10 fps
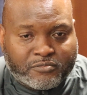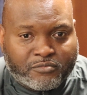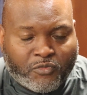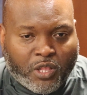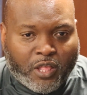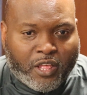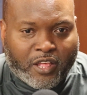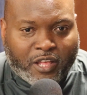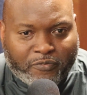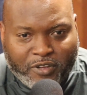it?
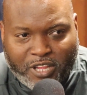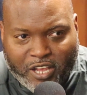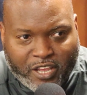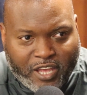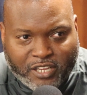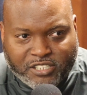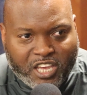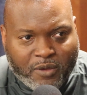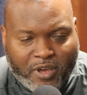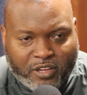I feel like our guys
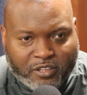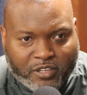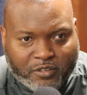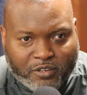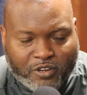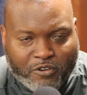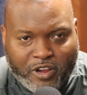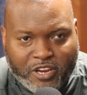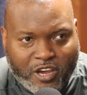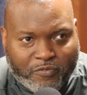came out,
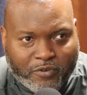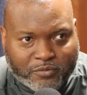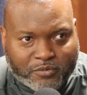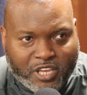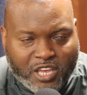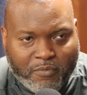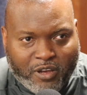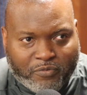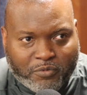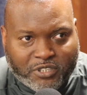great effort, came
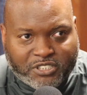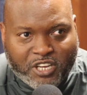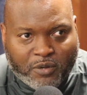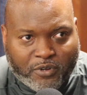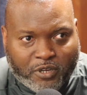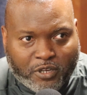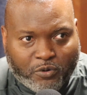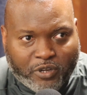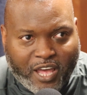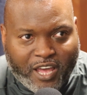out from the jump
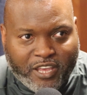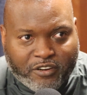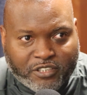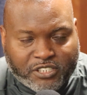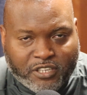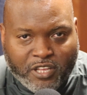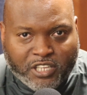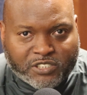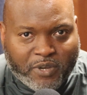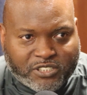with high energy,
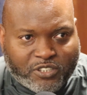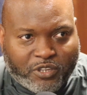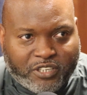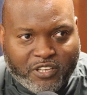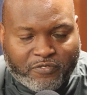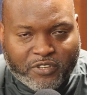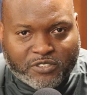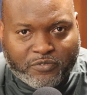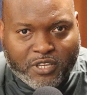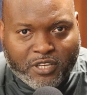especially on the
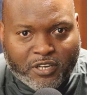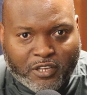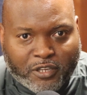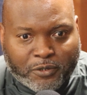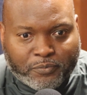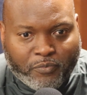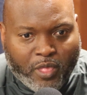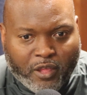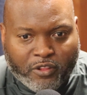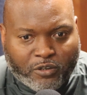defensive end.
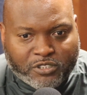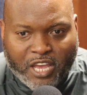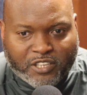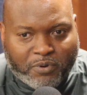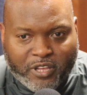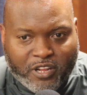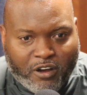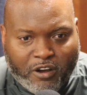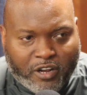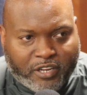Those guys played
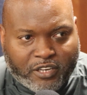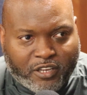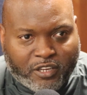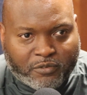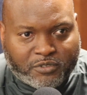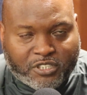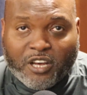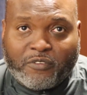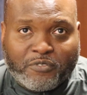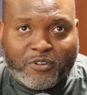hard and
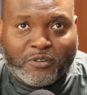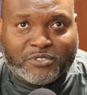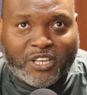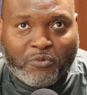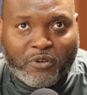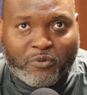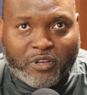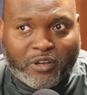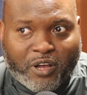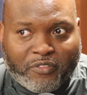tough, you know what I'm
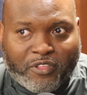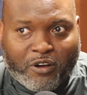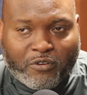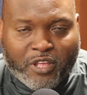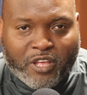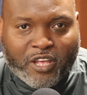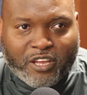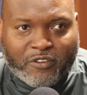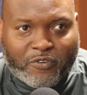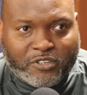saying? I thought
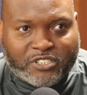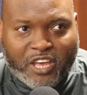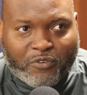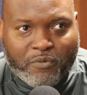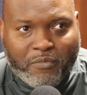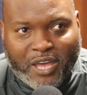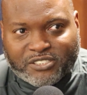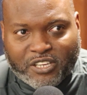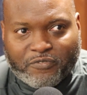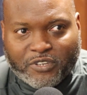in the first half we
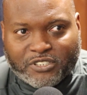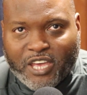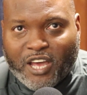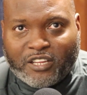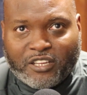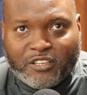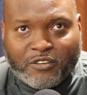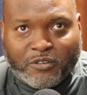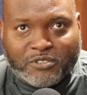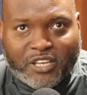matched their physicality, you
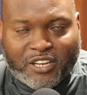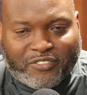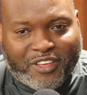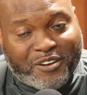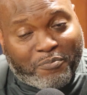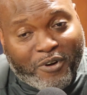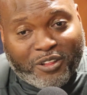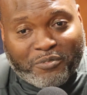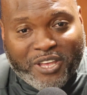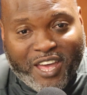know what I'm saying? I think the
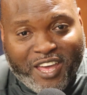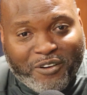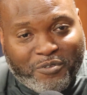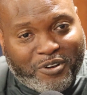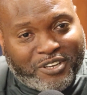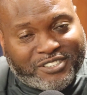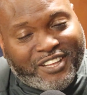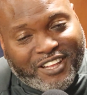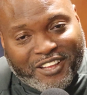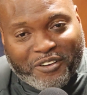problem we had was
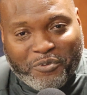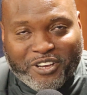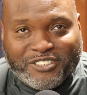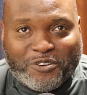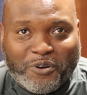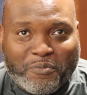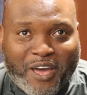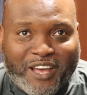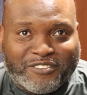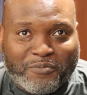we couldn't score the
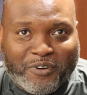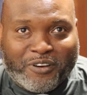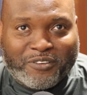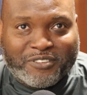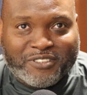basketball.